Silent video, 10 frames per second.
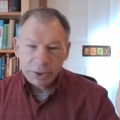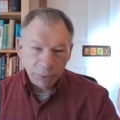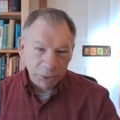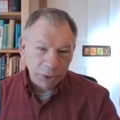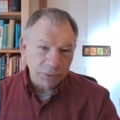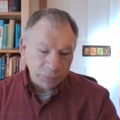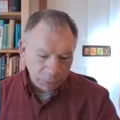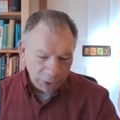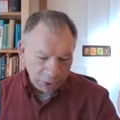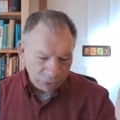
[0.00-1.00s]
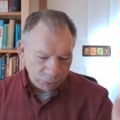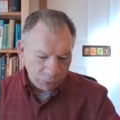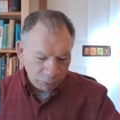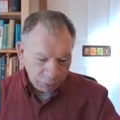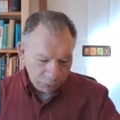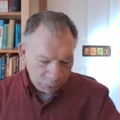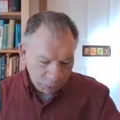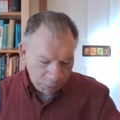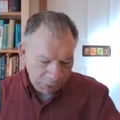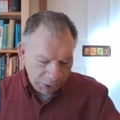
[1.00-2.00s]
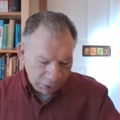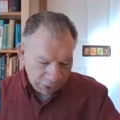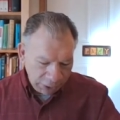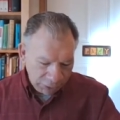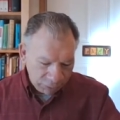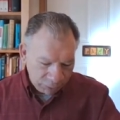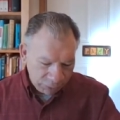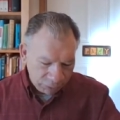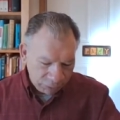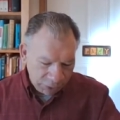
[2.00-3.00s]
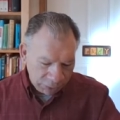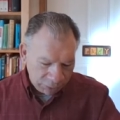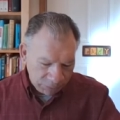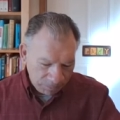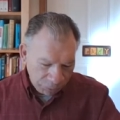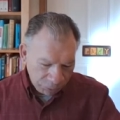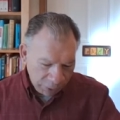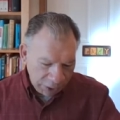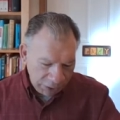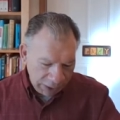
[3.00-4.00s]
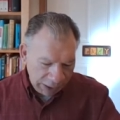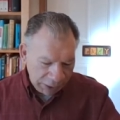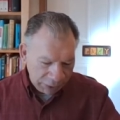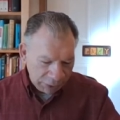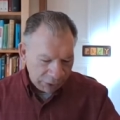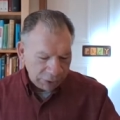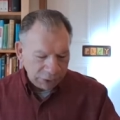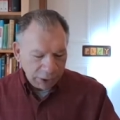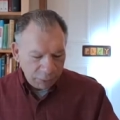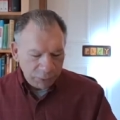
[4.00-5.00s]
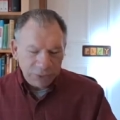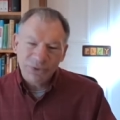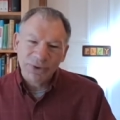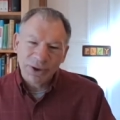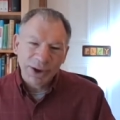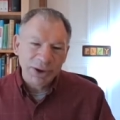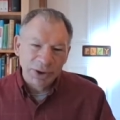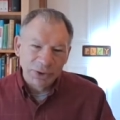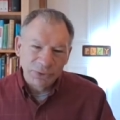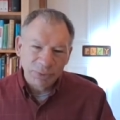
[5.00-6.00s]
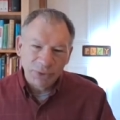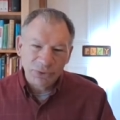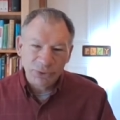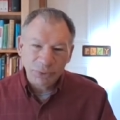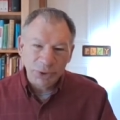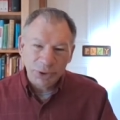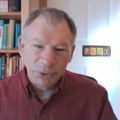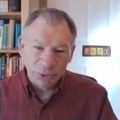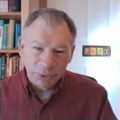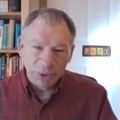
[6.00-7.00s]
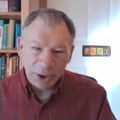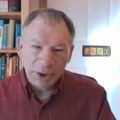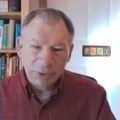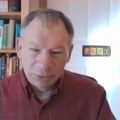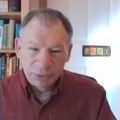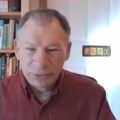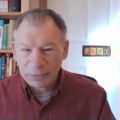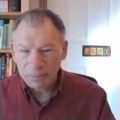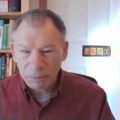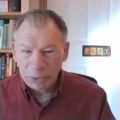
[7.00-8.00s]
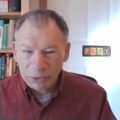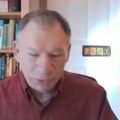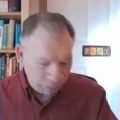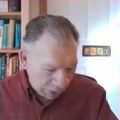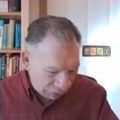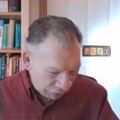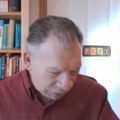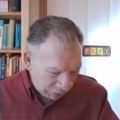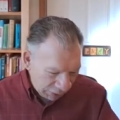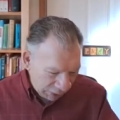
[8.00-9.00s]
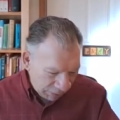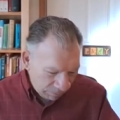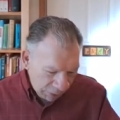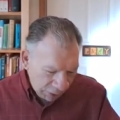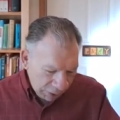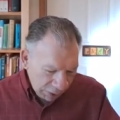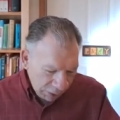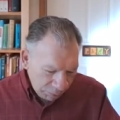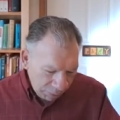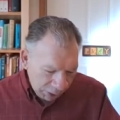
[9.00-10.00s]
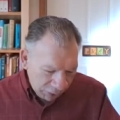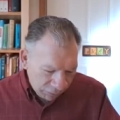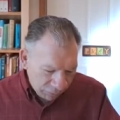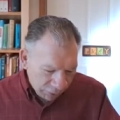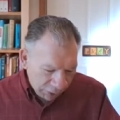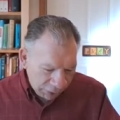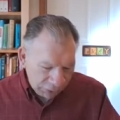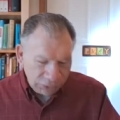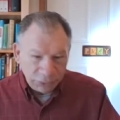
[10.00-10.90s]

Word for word: Now, we know from God's word we're to be kind one to another right? And uh, ki- what is kindness? Well, it's doing good to others. That's basically the meaning of kindness.